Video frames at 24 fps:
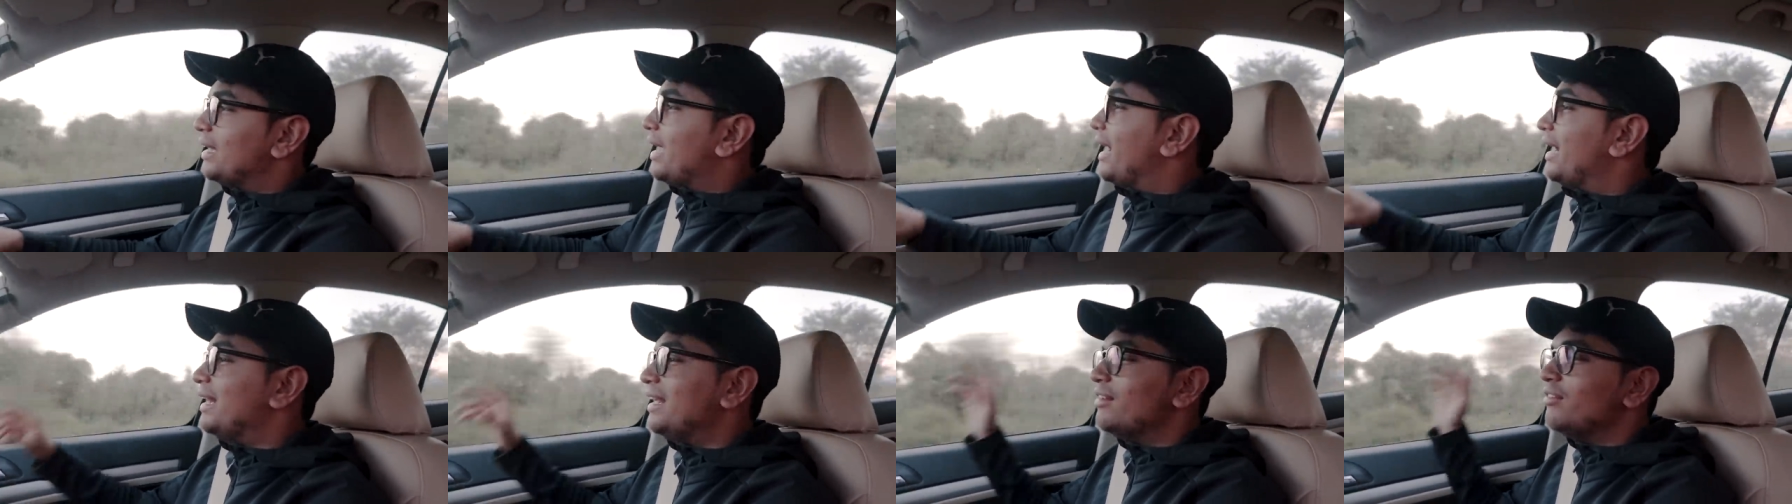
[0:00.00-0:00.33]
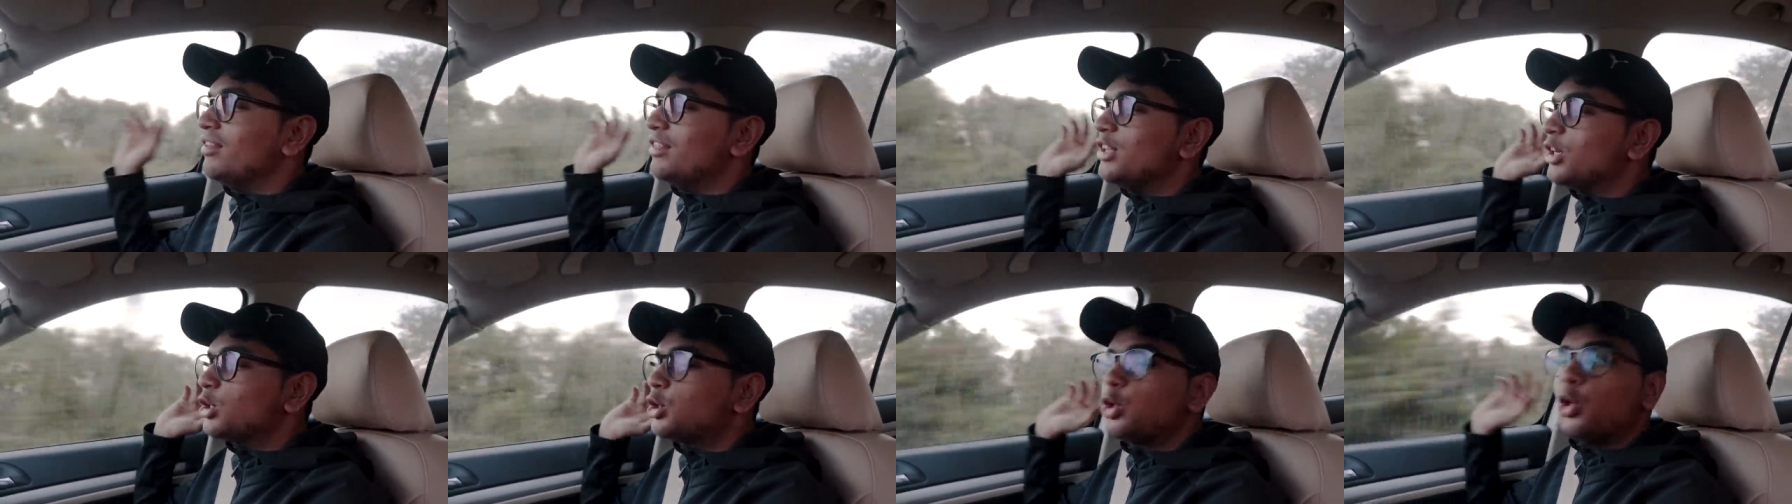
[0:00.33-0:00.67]
and
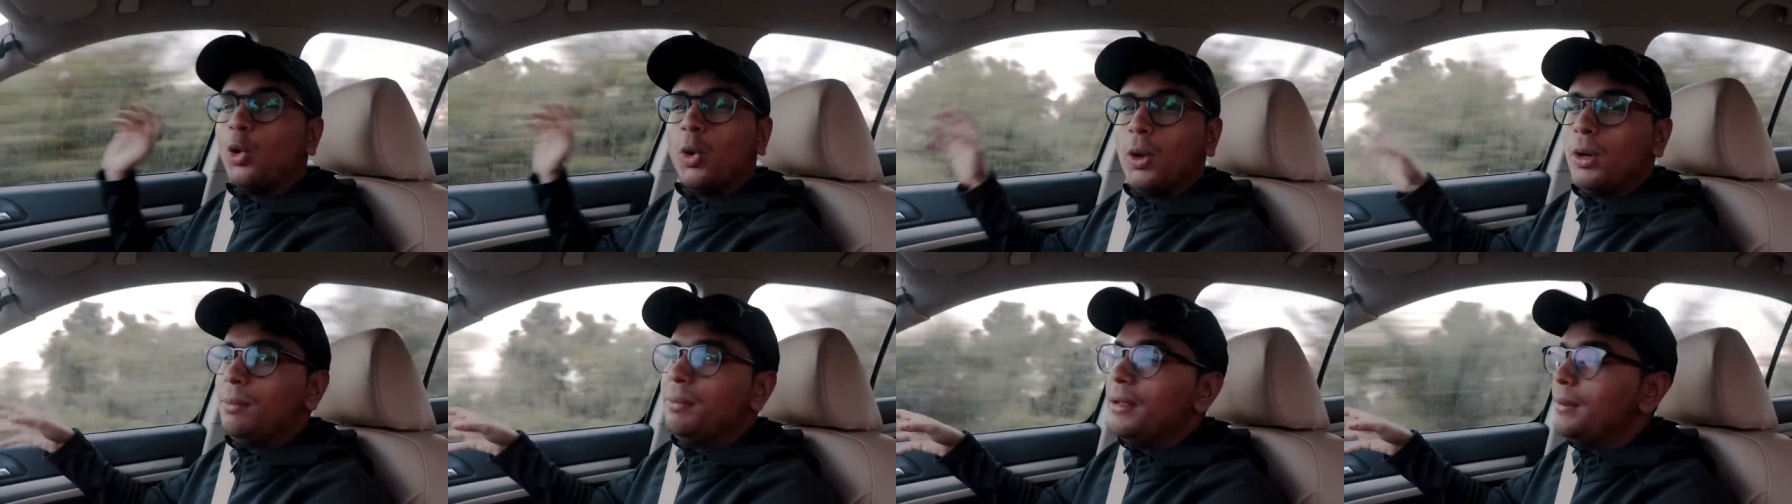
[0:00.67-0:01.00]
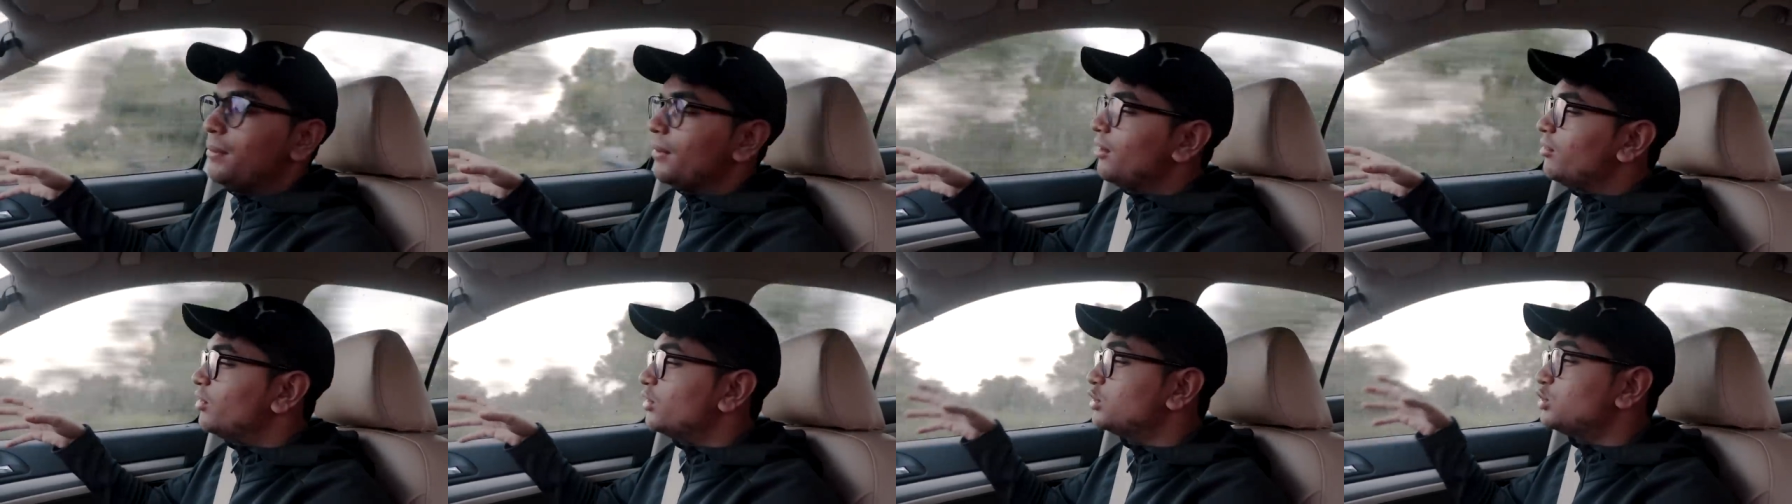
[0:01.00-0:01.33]
even the toll
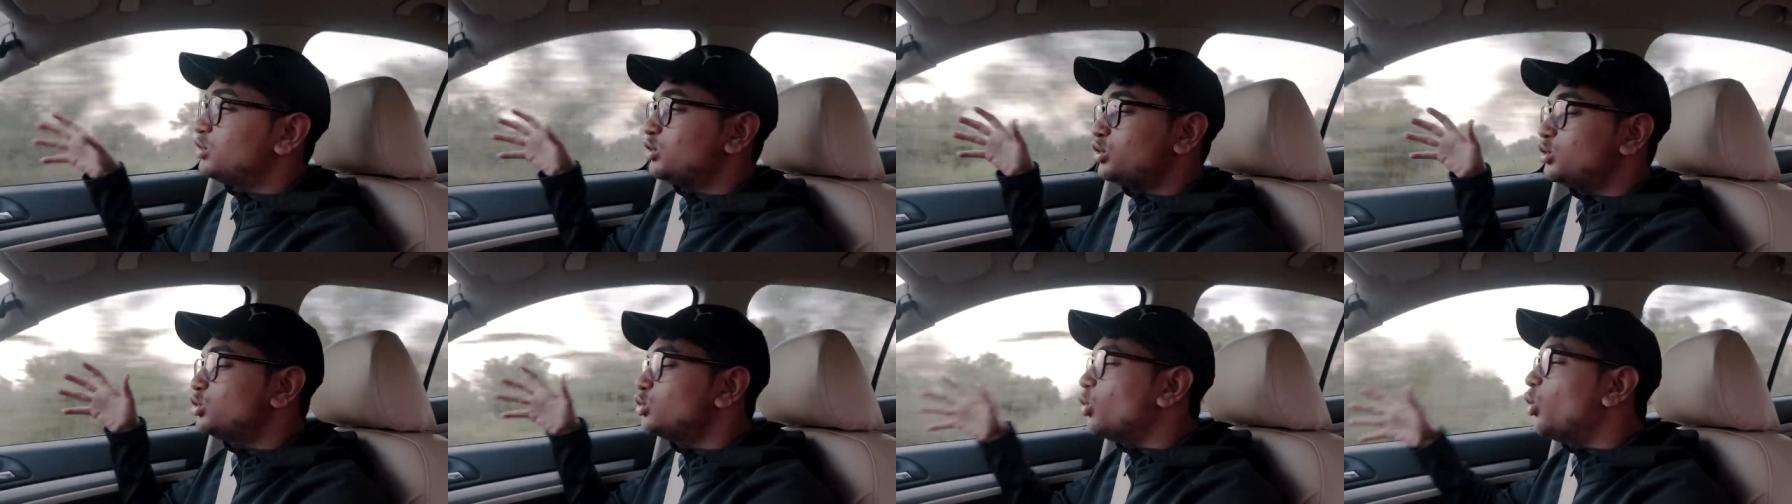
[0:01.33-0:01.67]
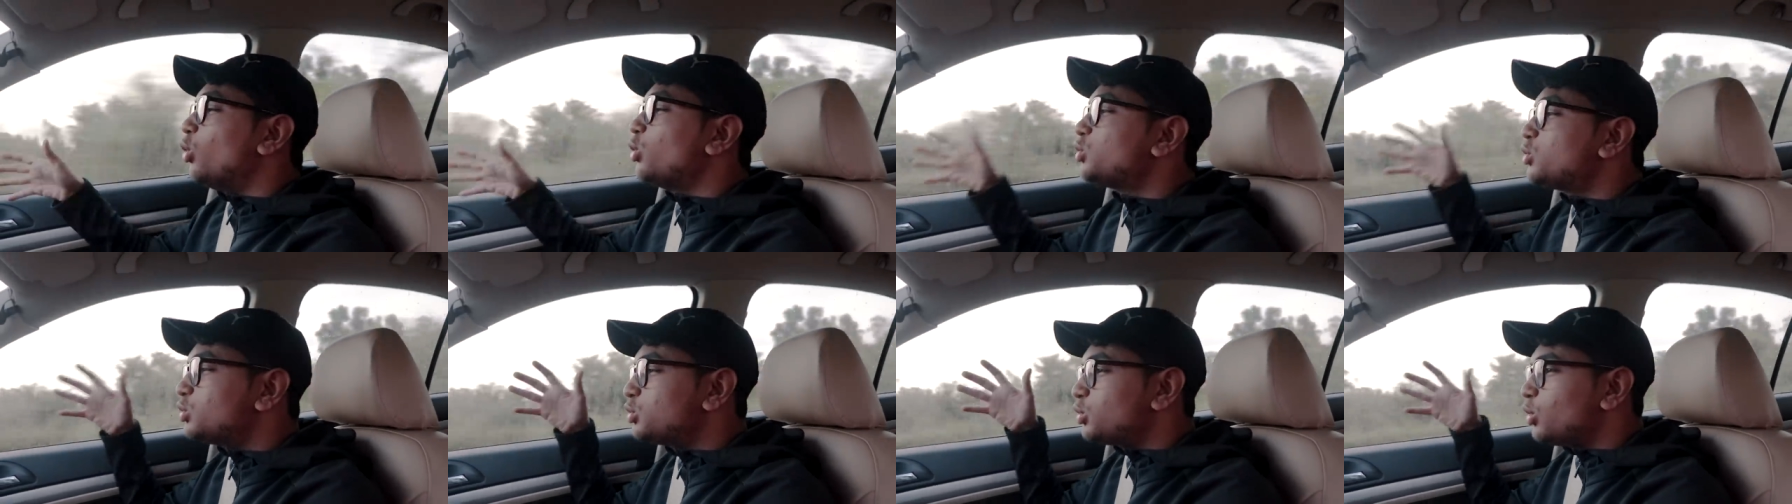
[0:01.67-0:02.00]
people were
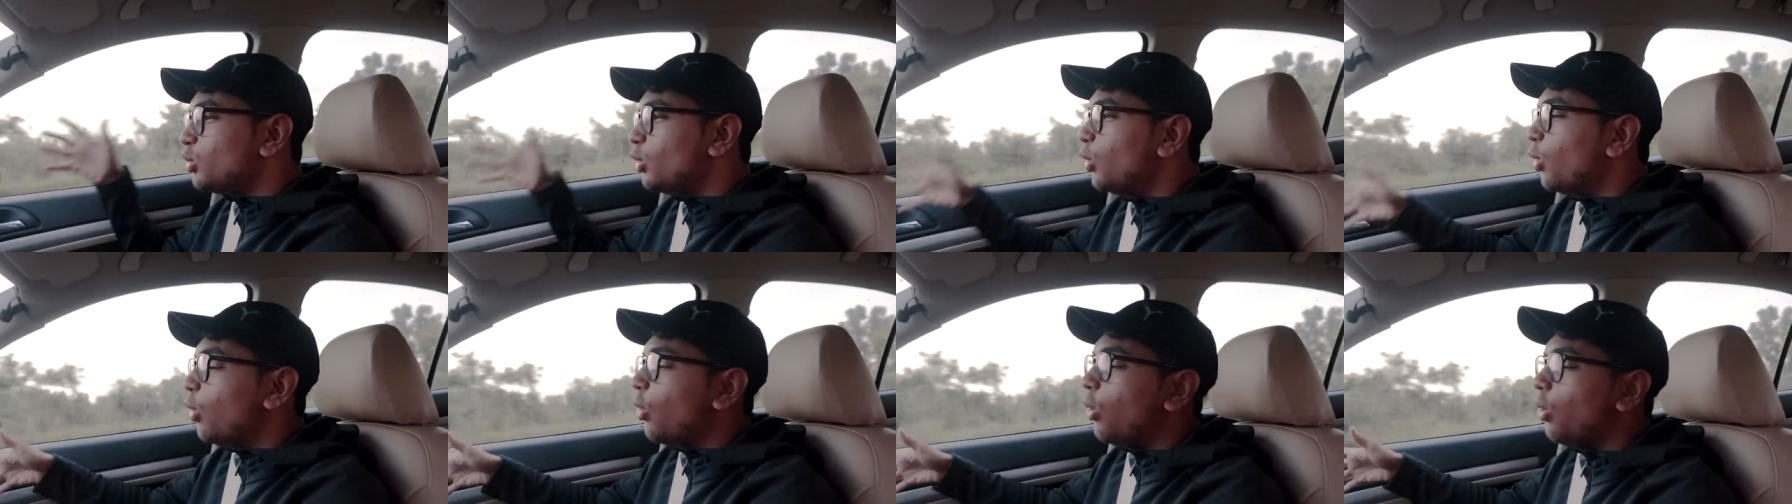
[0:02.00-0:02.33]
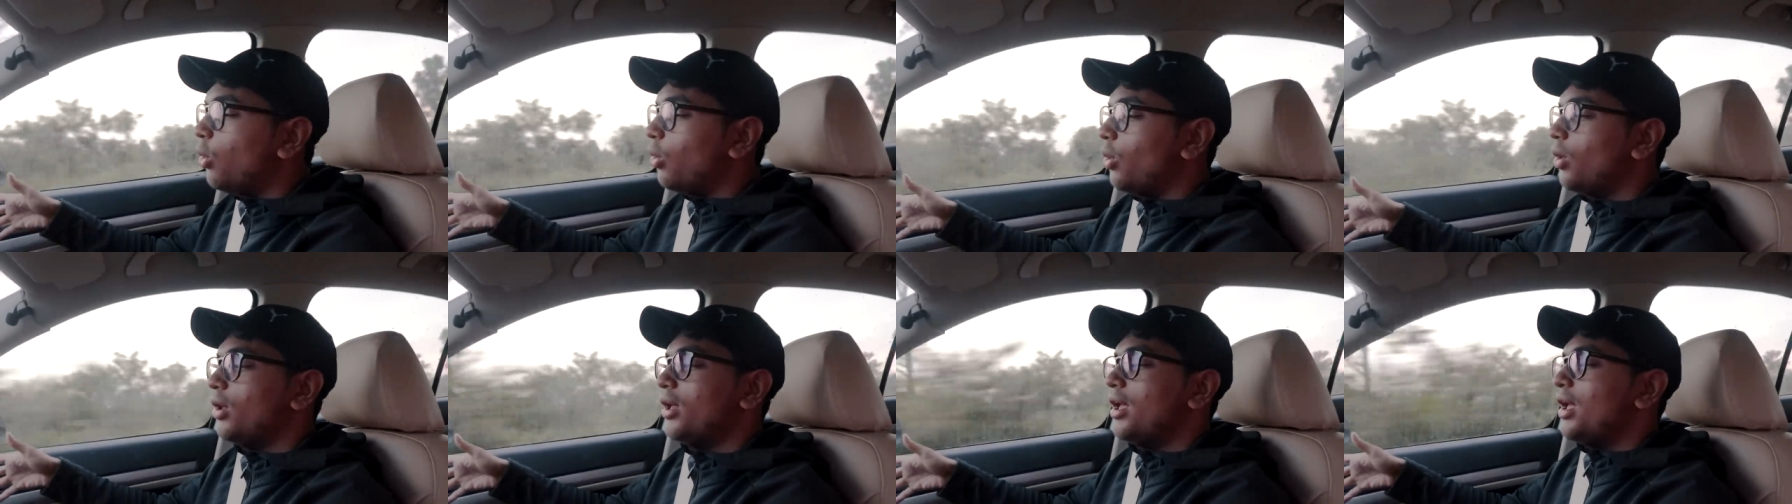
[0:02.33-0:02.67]
so slow.